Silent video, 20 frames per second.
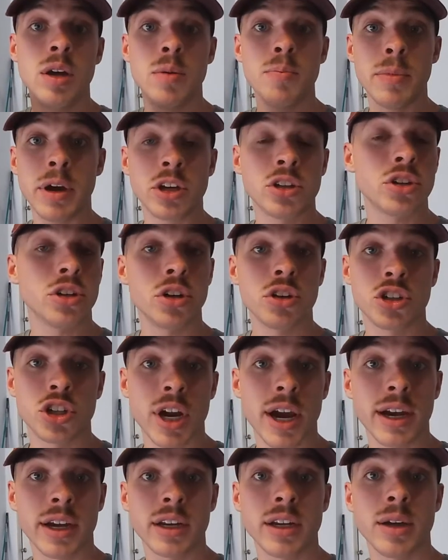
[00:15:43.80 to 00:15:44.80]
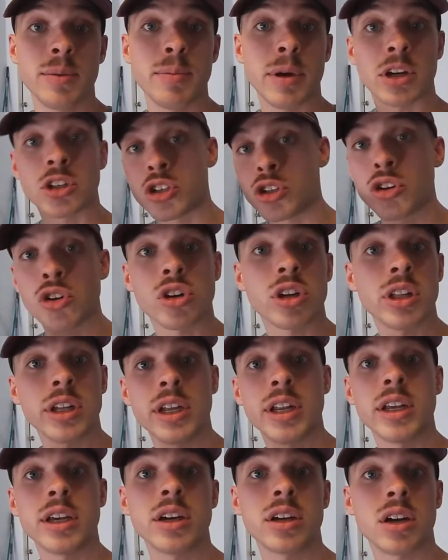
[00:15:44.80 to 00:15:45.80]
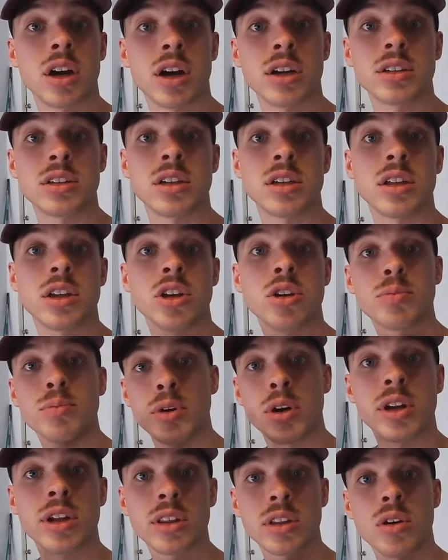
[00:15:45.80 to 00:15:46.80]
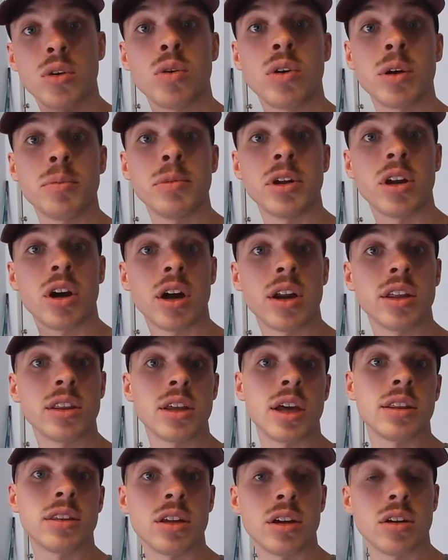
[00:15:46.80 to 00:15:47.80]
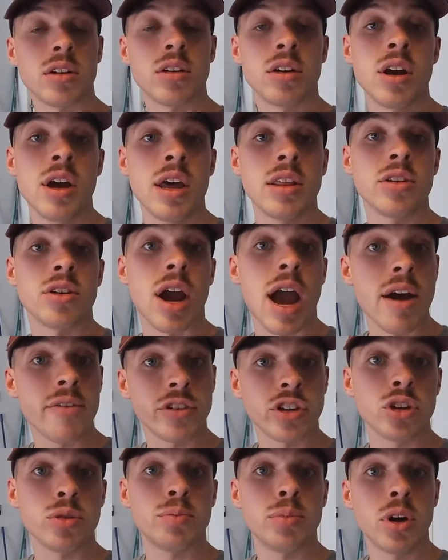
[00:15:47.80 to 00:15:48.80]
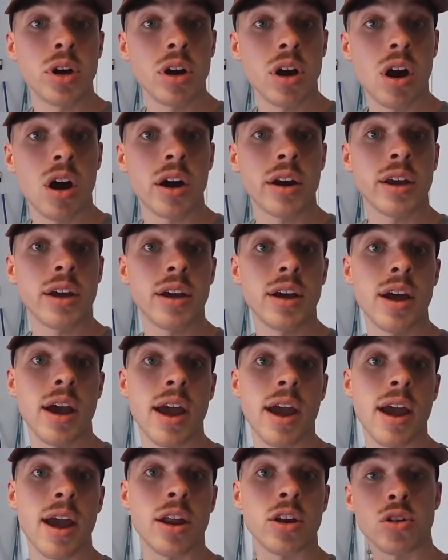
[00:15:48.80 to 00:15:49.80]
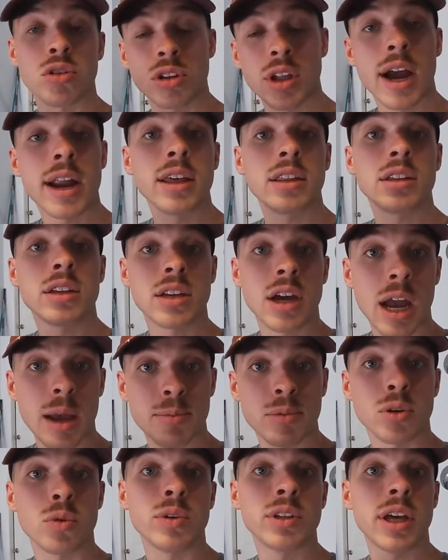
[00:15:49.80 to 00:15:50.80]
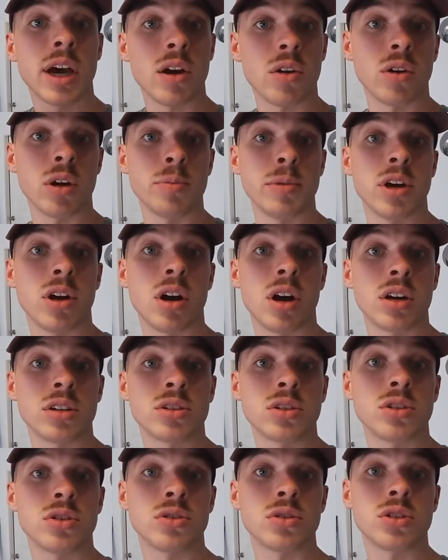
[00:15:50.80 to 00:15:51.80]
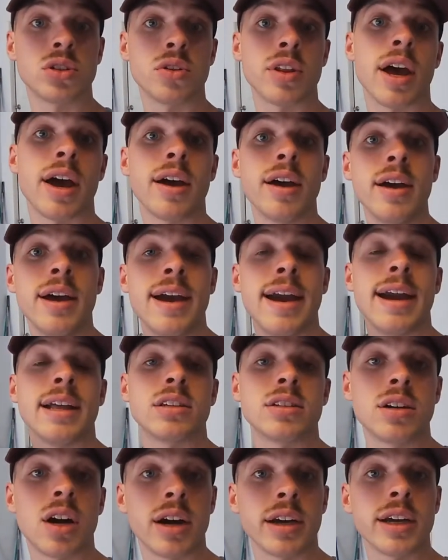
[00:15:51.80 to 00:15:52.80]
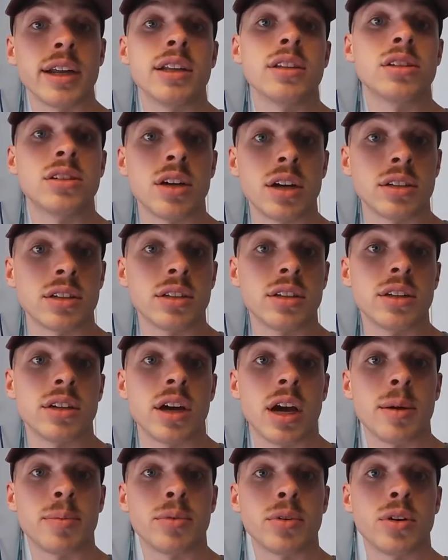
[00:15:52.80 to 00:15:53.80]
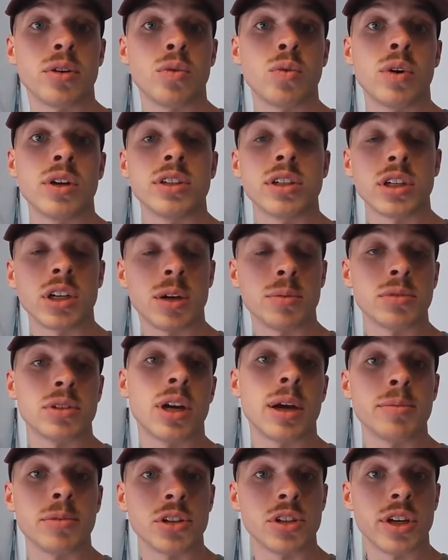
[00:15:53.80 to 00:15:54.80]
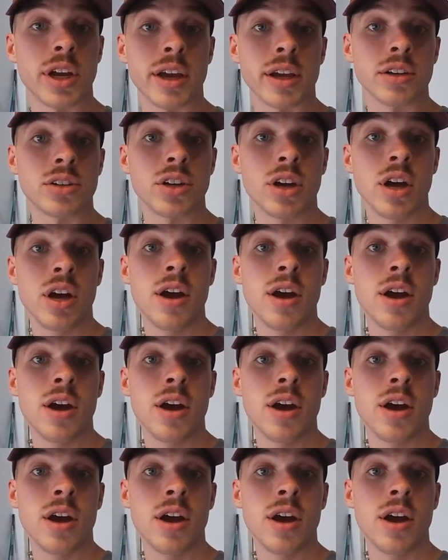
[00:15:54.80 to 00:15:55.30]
make sure you're checking it, make sure you're cleaning it constantly, you're putting the ointment on it that they're having you put on it, and you're lining the diaper with that ointment also, so that it's not getting stuck to the diaper once it comes time to change.